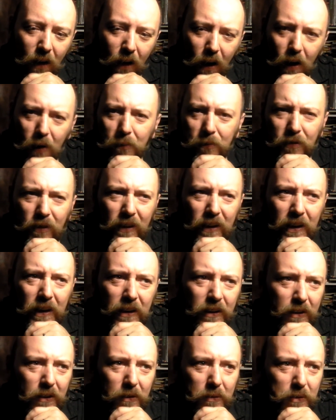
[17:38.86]

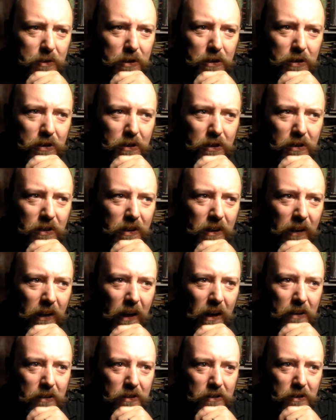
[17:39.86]
Hopefully, just the
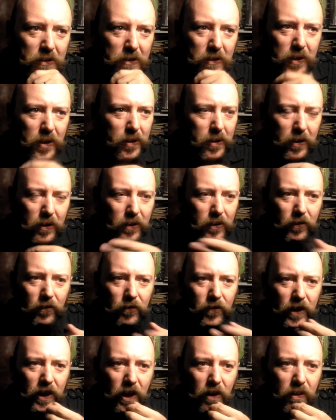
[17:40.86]
occasional
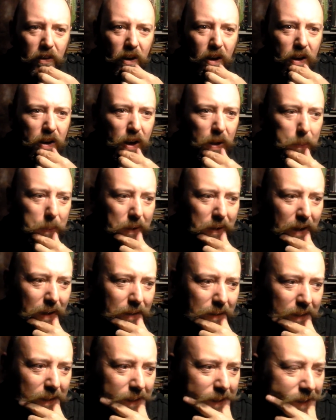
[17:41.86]
video that I can put
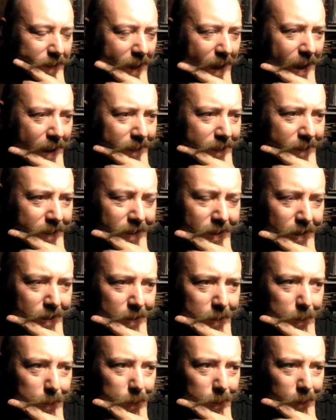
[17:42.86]
out can add
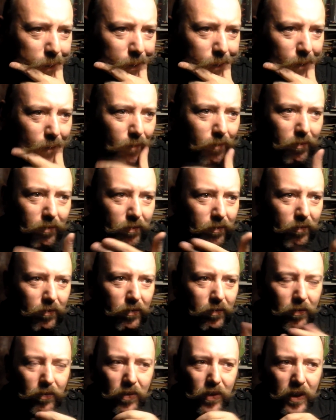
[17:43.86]
to
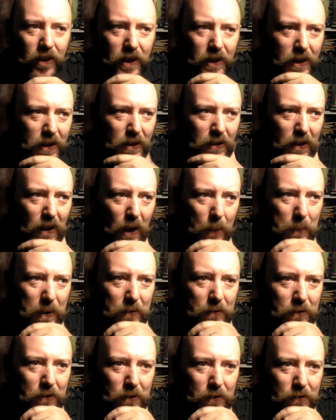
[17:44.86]
the
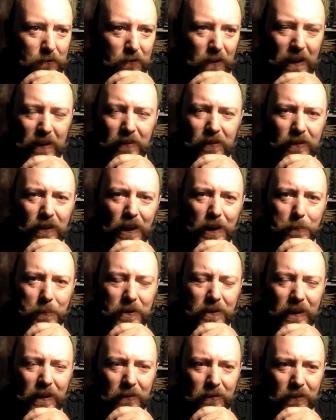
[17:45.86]
amount of
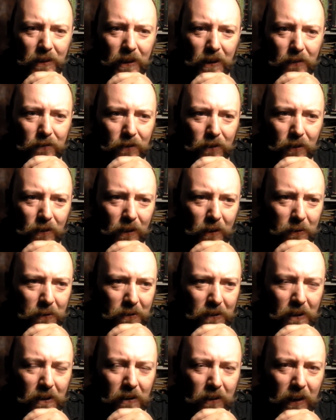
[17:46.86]
entertainment out there for those
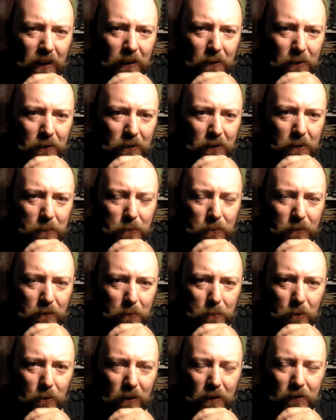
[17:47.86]
dark hours and the
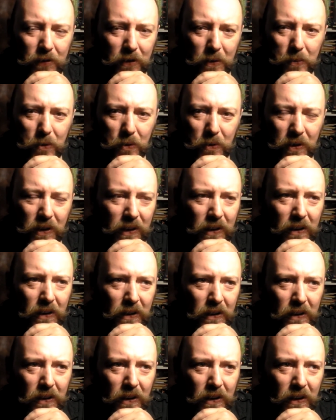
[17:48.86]
small hours of the morning
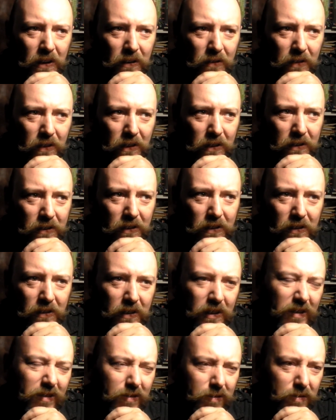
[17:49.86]
when you just
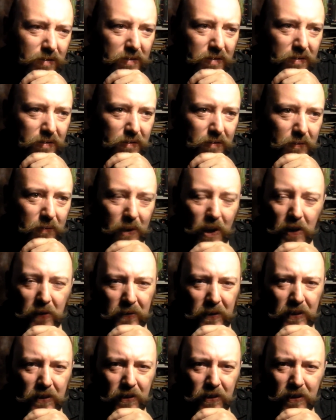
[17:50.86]
go,
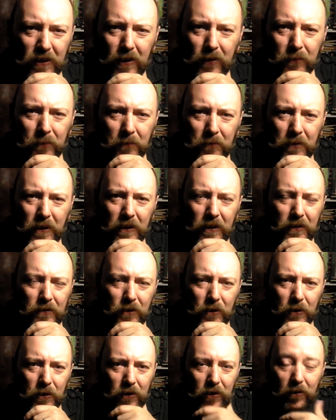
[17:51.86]
hopefully just a friendly
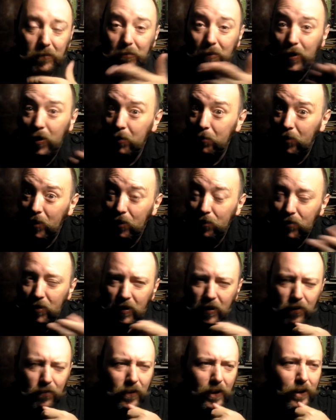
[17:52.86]
voice and hopefully a
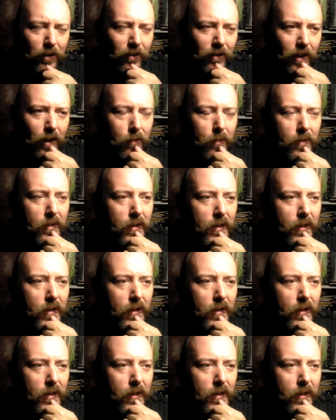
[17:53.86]
friendly face now,